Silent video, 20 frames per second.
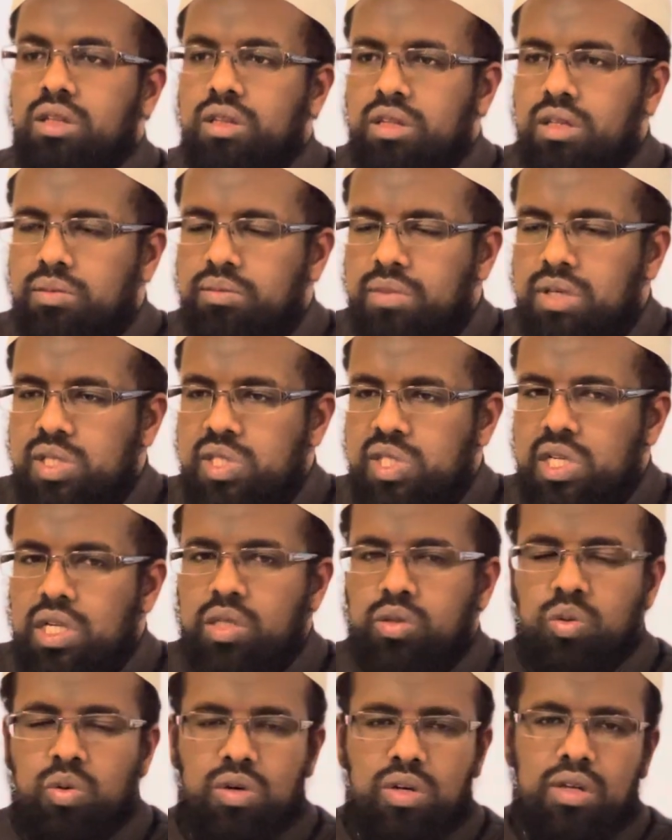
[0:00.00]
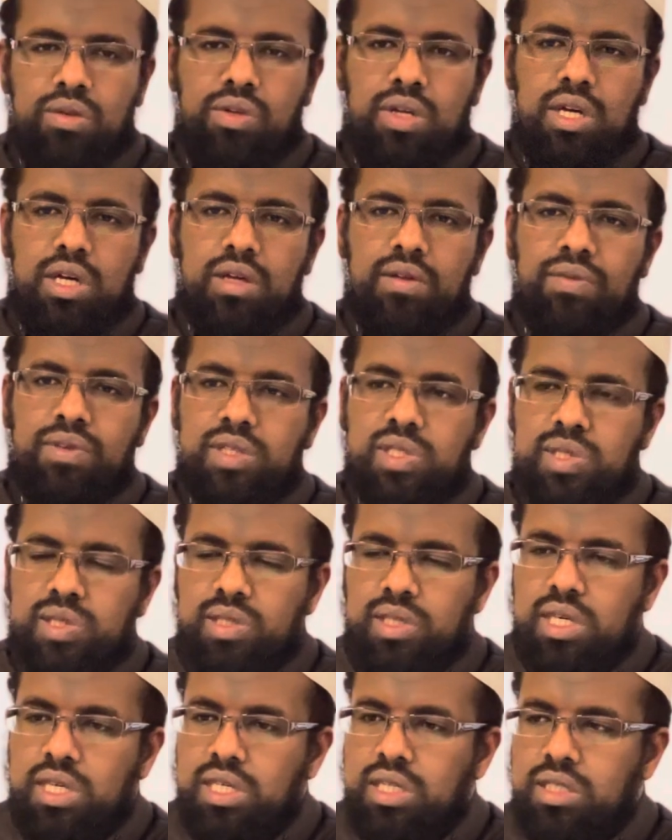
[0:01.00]
the manzilatul rida, the
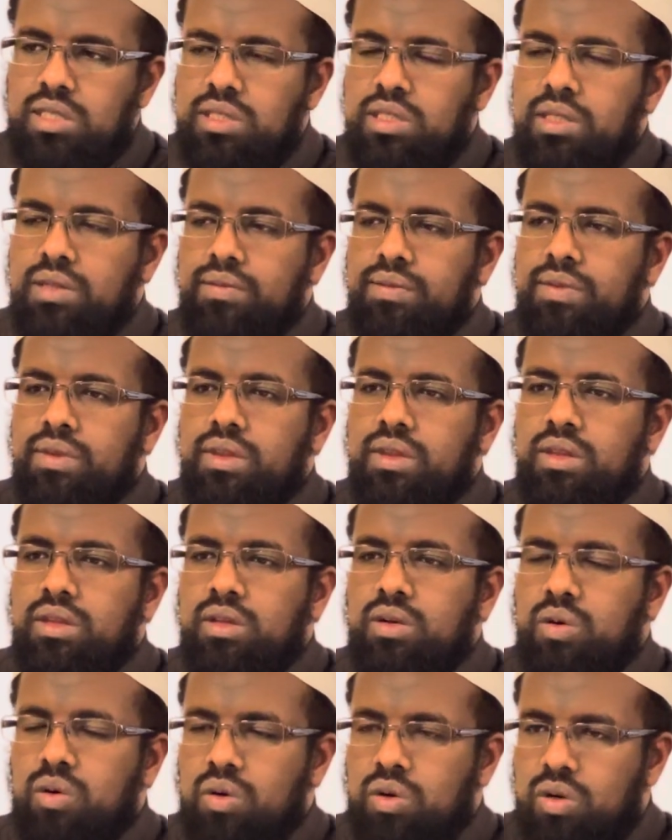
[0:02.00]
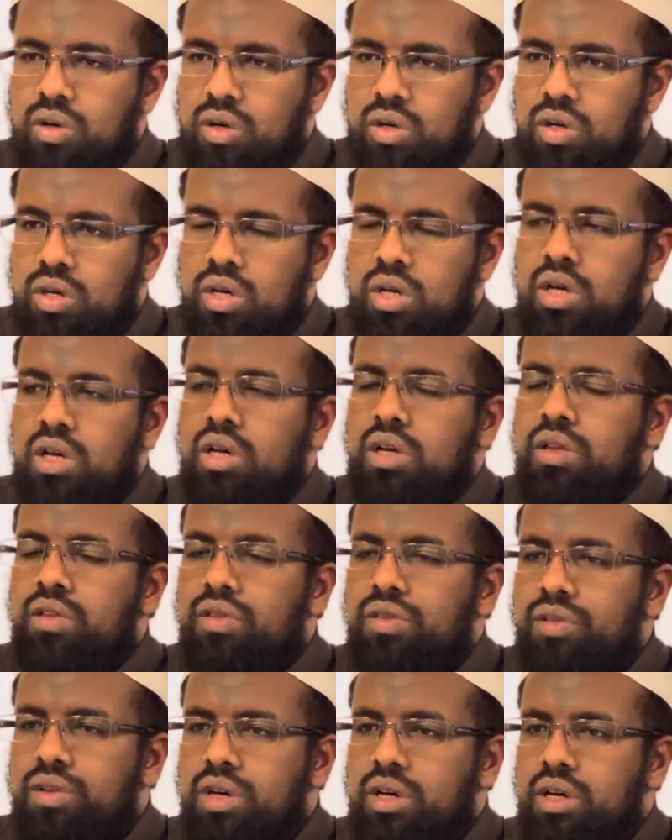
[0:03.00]
state, or
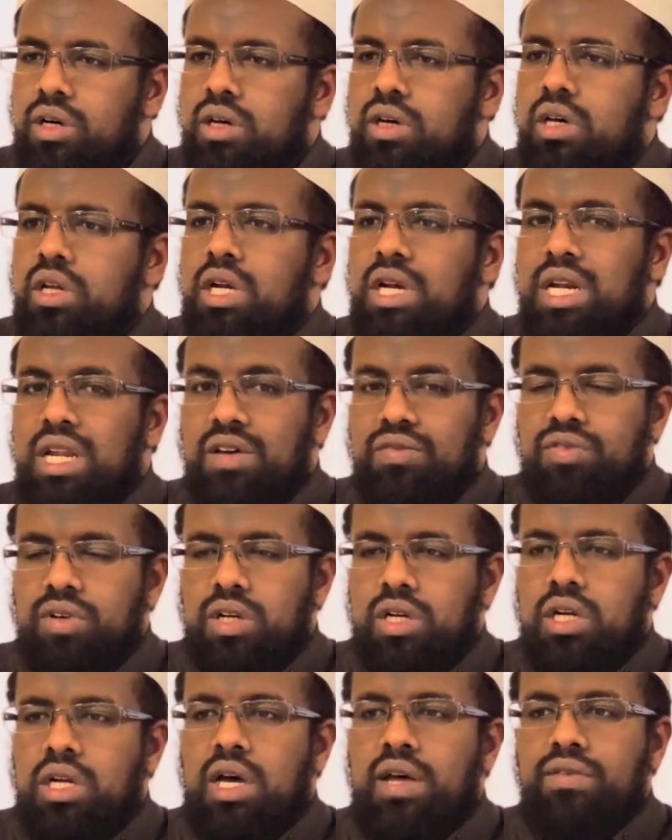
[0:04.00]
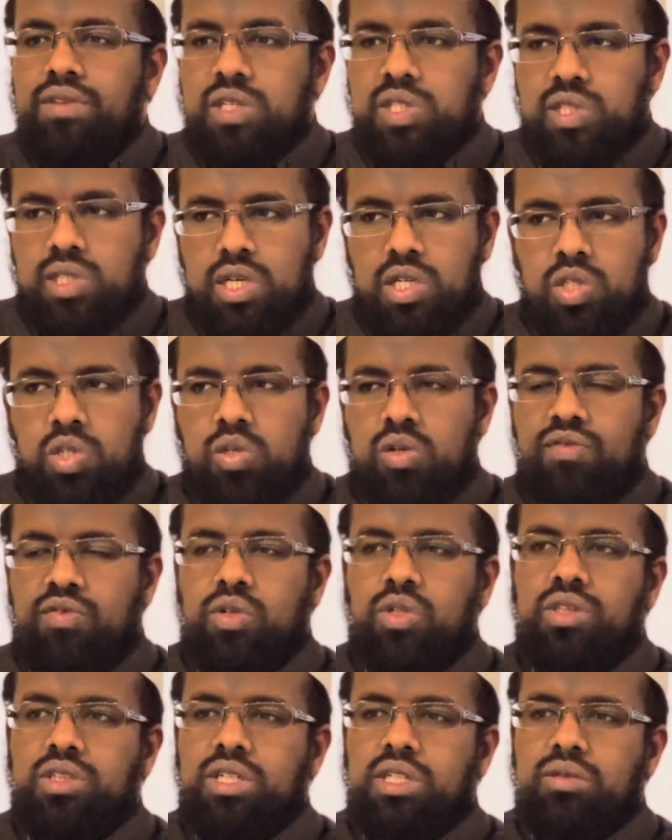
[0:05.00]
the level and the station of
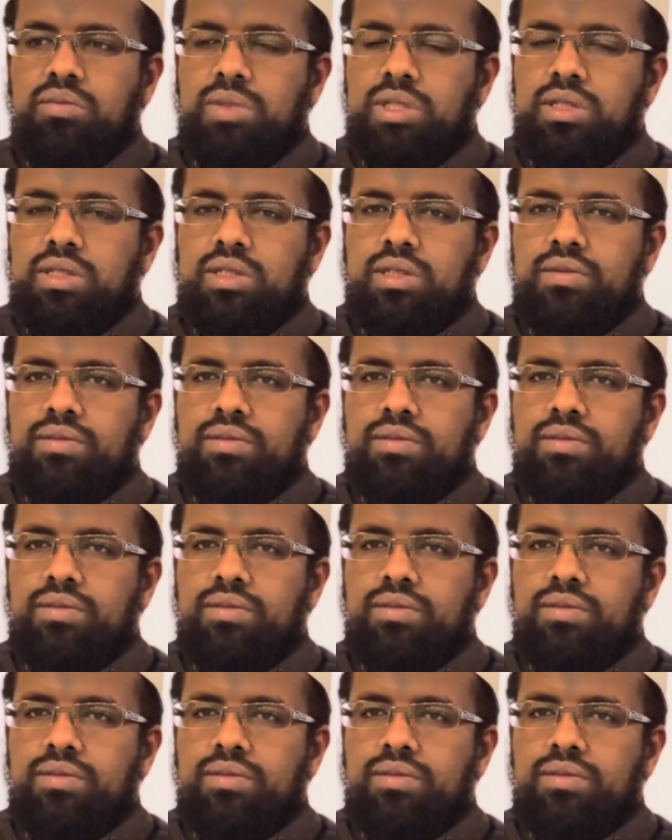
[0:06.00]
contentment.